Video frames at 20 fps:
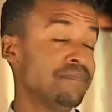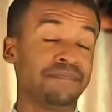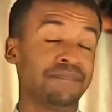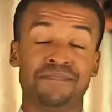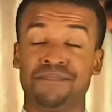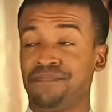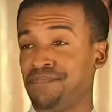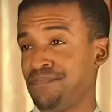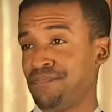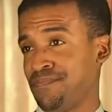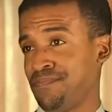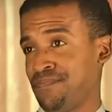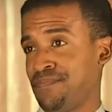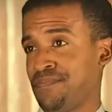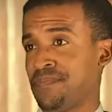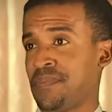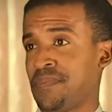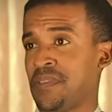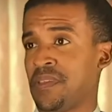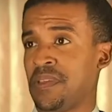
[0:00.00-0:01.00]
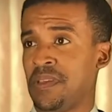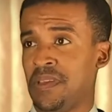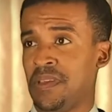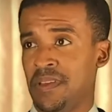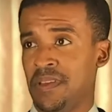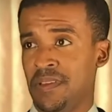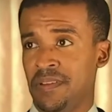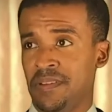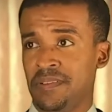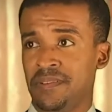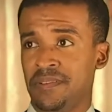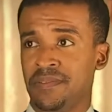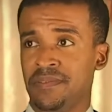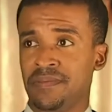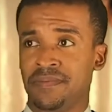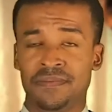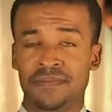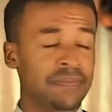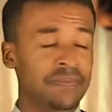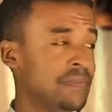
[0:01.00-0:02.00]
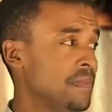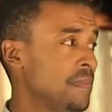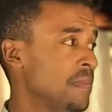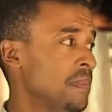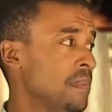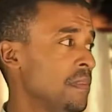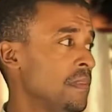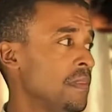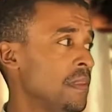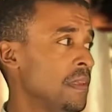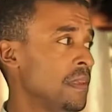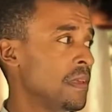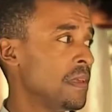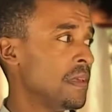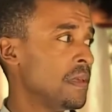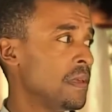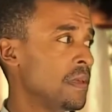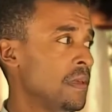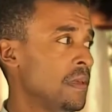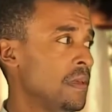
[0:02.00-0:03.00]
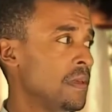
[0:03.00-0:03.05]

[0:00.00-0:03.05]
You could have done a sculpture of her as a centerpiece.